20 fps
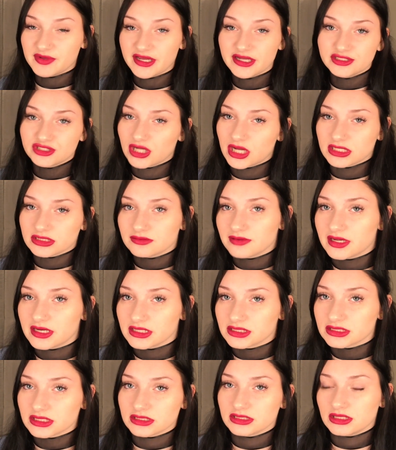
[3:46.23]
BH
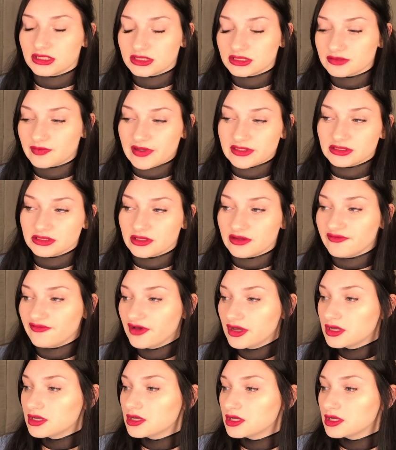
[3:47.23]
Cosmetics isn't expensive.